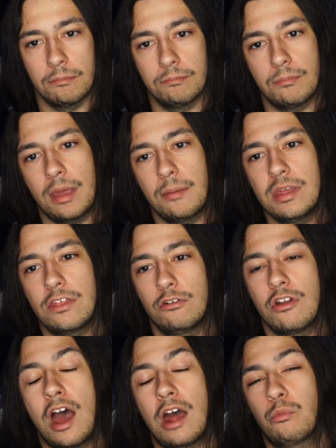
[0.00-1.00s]
Maybe they're
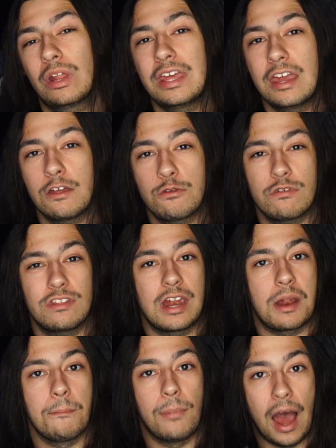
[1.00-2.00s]
not really interested
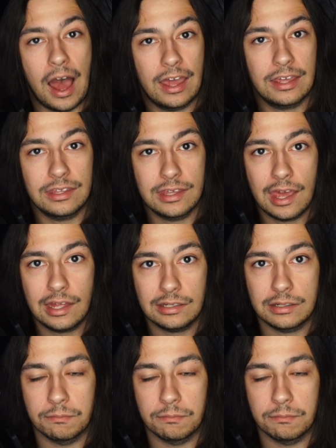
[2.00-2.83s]
in buying yet,